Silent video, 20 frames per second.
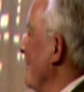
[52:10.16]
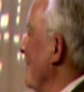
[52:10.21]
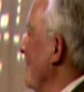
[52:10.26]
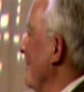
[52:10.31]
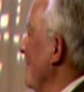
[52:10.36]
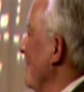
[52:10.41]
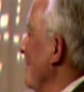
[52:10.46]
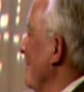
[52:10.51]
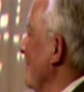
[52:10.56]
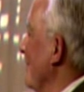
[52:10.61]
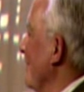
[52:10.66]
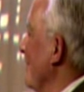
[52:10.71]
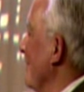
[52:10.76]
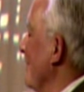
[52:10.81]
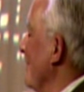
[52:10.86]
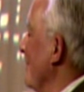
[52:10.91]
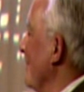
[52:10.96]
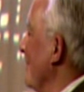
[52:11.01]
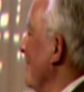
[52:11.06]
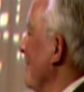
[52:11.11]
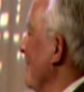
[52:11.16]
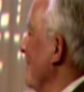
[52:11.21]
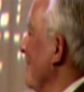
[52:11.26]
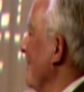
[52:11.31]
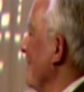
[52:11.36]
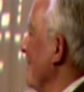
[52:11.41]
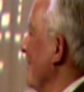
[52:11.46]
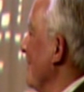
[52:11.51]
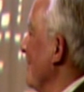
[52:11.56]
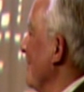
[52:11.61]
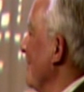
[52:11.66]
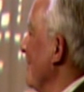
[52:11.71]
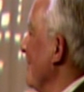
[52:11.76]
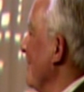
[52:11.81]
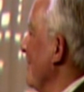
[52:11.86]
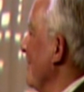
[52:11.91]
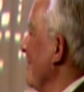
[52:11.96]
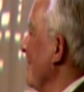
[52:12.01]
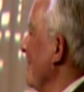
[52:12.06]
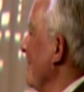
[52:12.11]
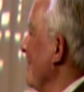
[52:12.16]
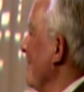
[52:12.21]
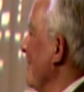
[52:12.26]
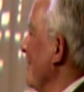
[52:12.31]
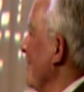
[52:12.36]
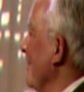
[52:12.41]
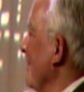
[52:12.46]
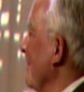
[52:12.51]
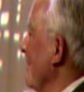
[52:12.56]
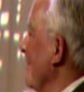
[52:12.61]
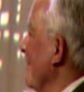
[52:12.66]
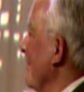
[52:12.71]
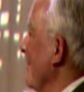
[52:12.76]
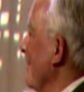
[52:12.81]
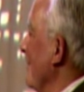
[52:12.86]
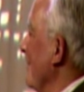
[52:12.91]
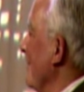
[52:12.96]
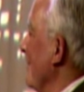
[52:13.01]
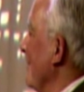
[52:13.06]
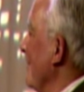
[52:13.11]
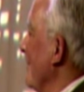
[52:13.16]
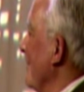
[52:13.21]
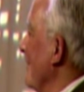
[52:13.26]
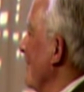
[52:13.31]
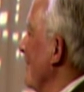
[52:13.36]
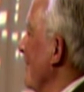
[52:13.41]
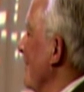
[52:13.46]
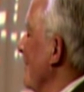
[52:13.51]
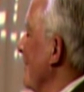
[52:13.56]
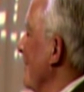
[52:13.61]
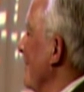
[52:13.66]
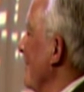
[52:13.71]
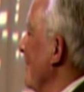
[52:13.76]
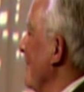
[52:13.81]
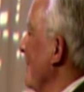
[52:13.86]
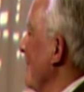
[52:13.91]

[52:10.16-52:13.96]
(not speaking)